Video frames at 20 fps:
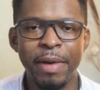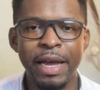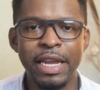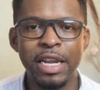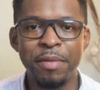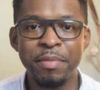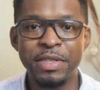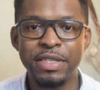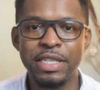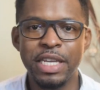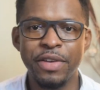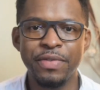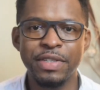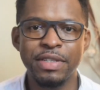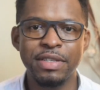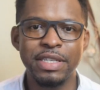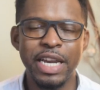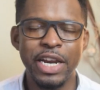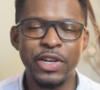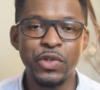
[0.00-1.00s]
My name is Devin
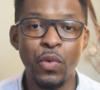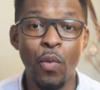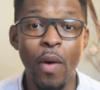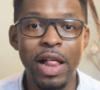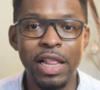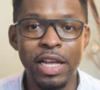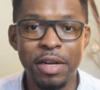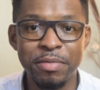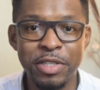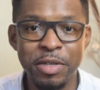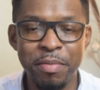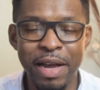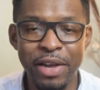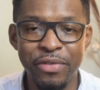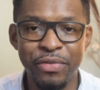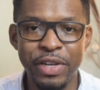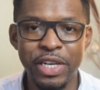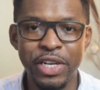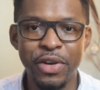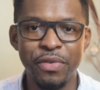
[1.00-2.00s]
Sears. Welcome to my
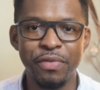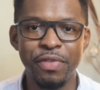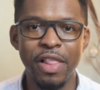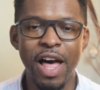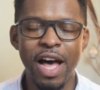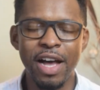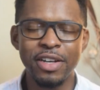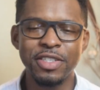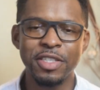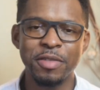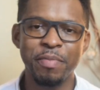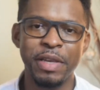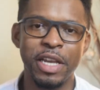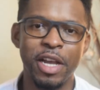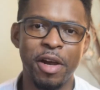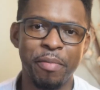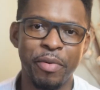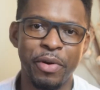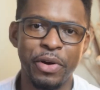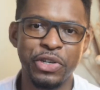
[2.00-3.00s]
video vlog, Speak
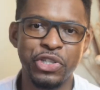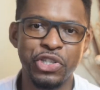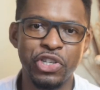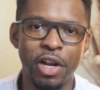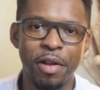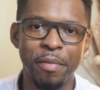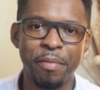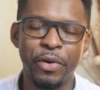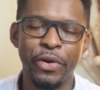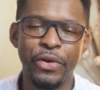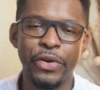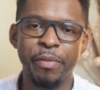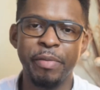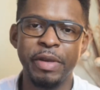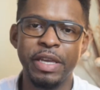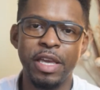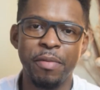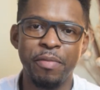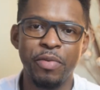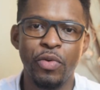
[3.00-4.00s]
Up or Shut Up. Gonna
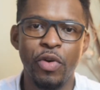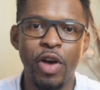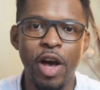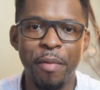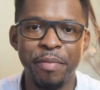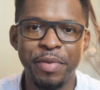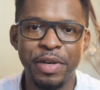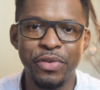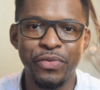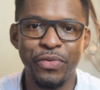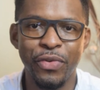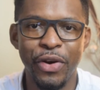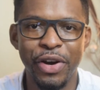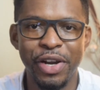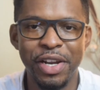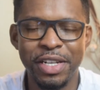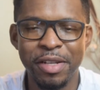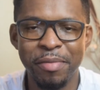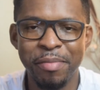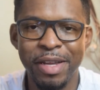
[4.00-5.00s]
be keeping you company for a
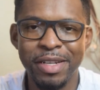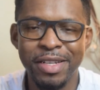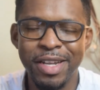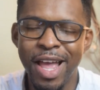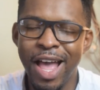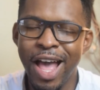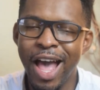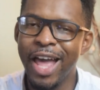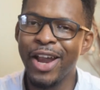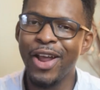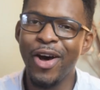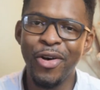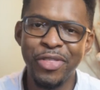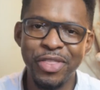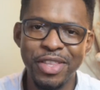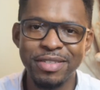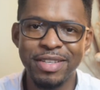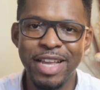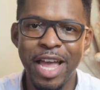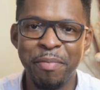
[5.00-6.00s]
little bit. And on
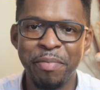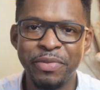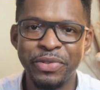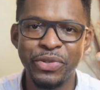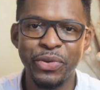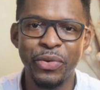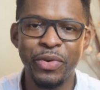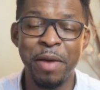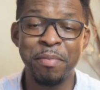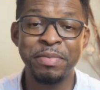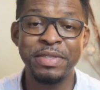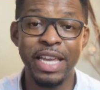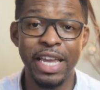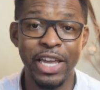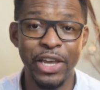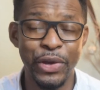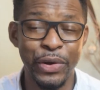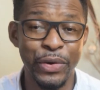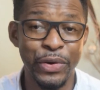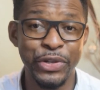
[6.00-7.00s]
this episode, I'm
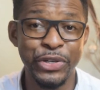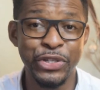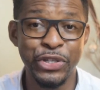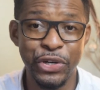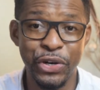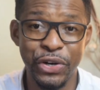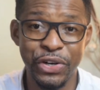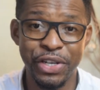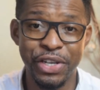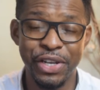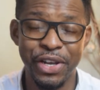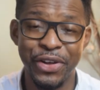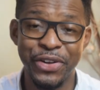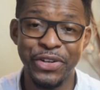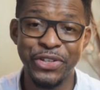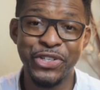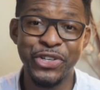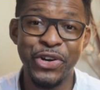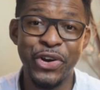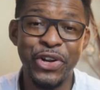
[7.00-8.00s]
taking you on a journey. On
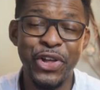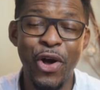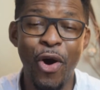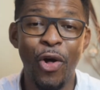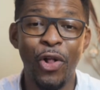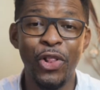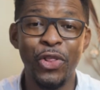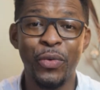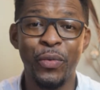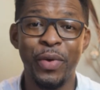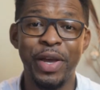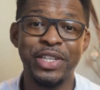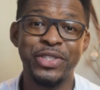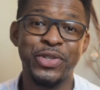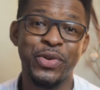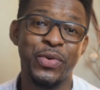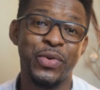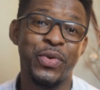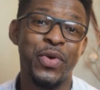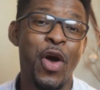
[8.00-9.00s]
a journey all the way
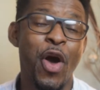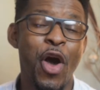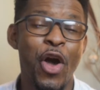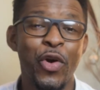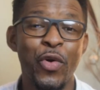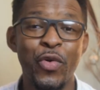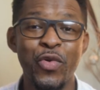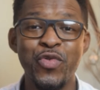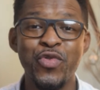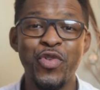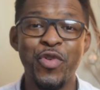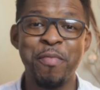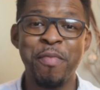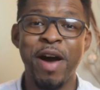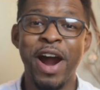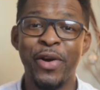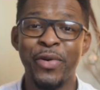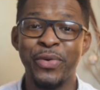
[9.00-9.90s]
to Kurukabaru.